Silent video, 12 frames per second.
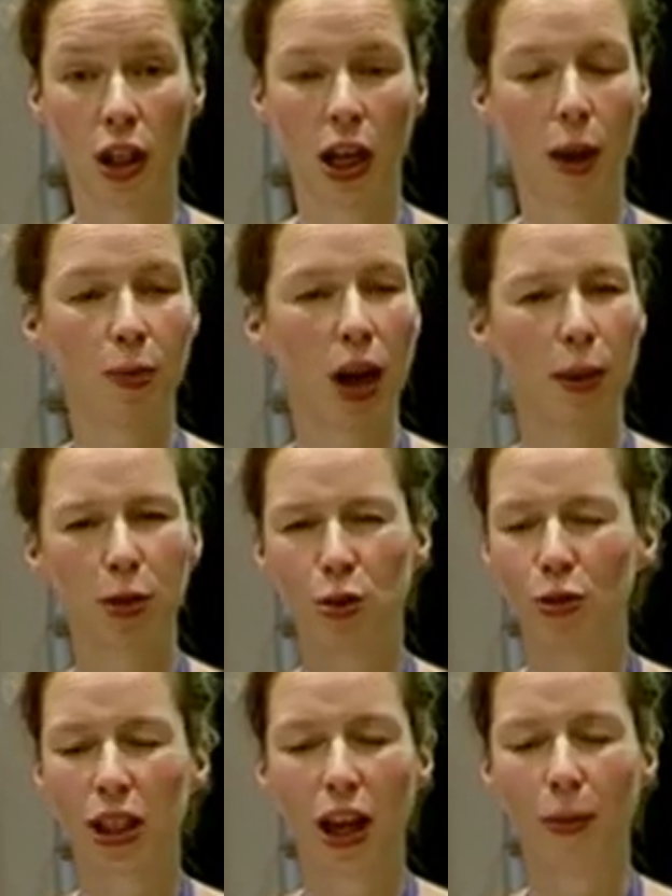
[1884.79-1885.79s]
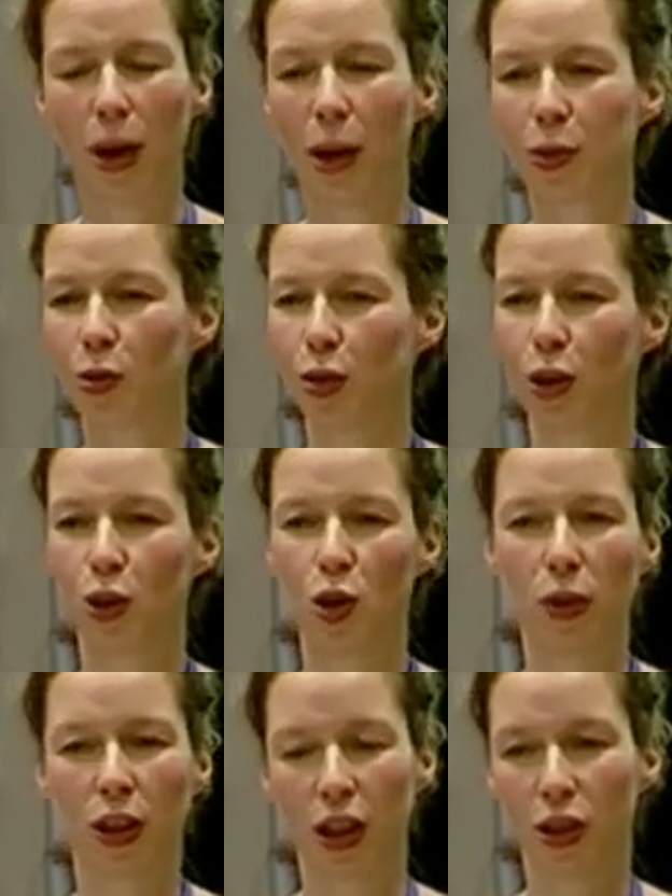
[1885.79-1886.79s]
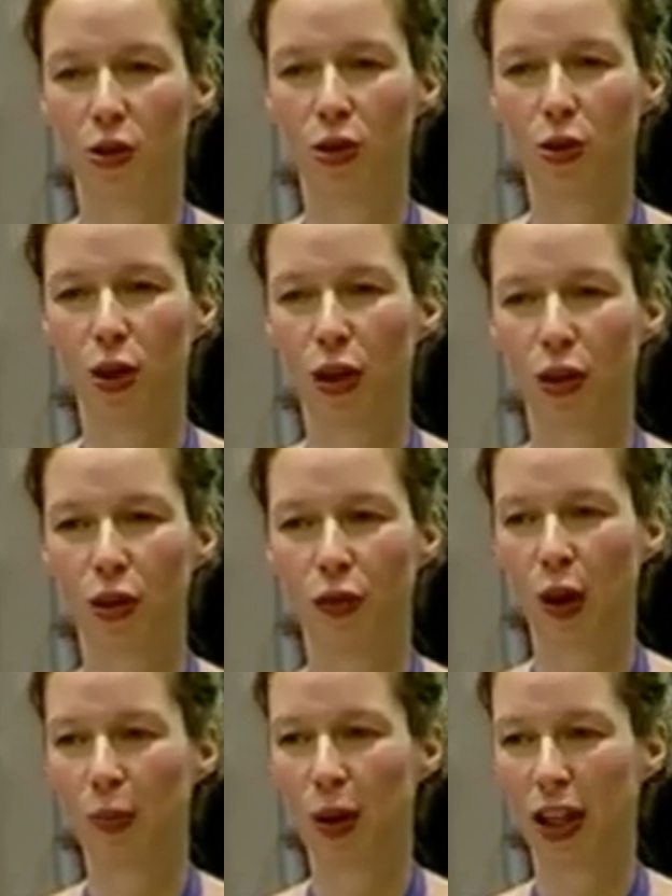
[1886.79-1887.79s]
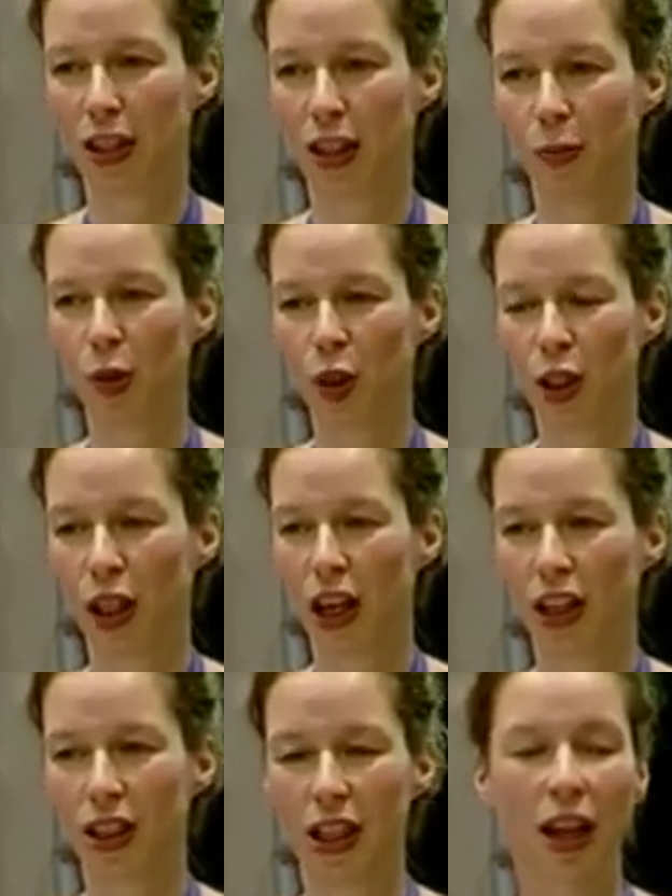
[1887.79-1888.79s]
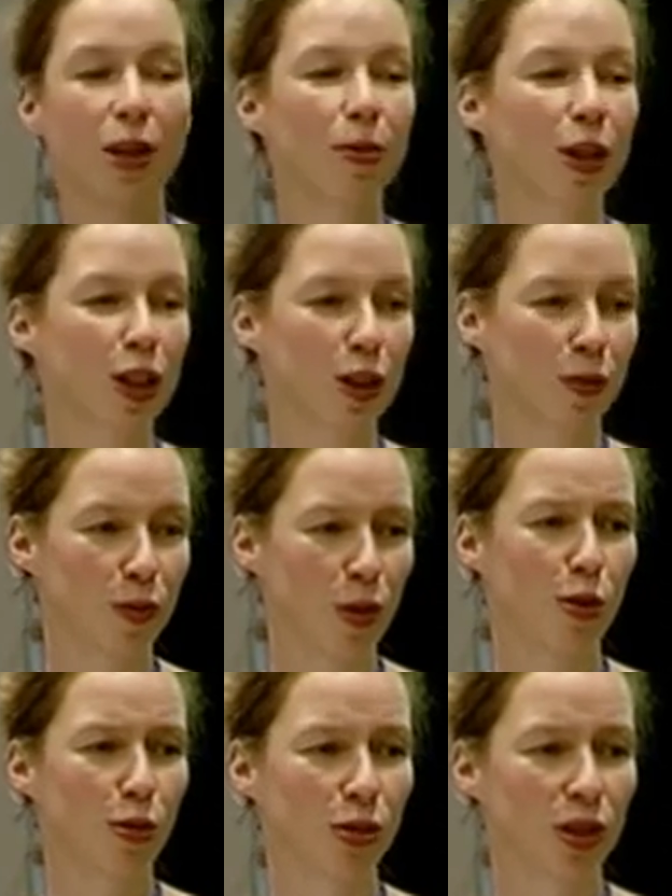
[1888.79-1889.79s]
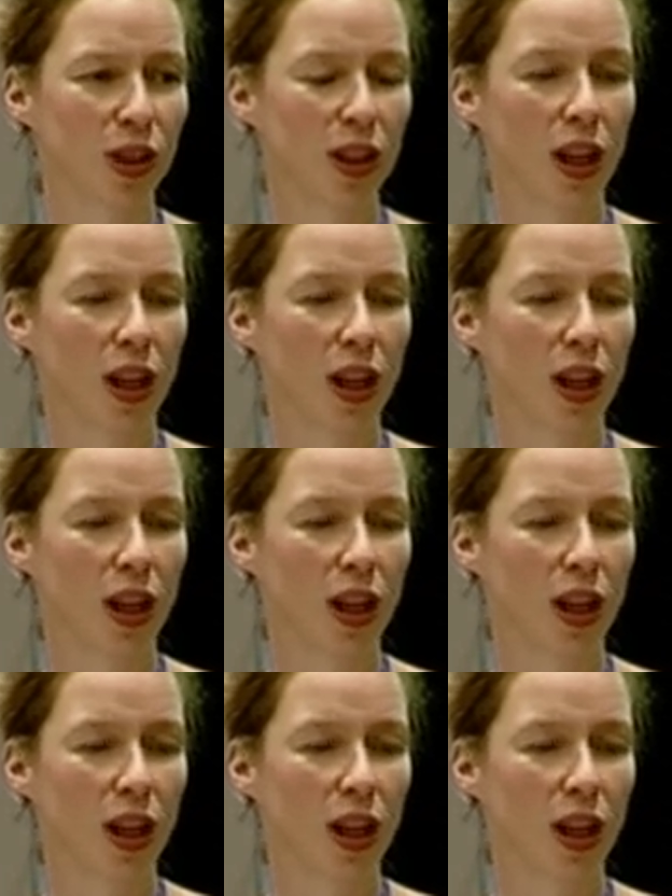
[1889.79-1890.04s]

And I'm absolutely assuming that you're doing your very best. I'm not saying it's anybody's fault.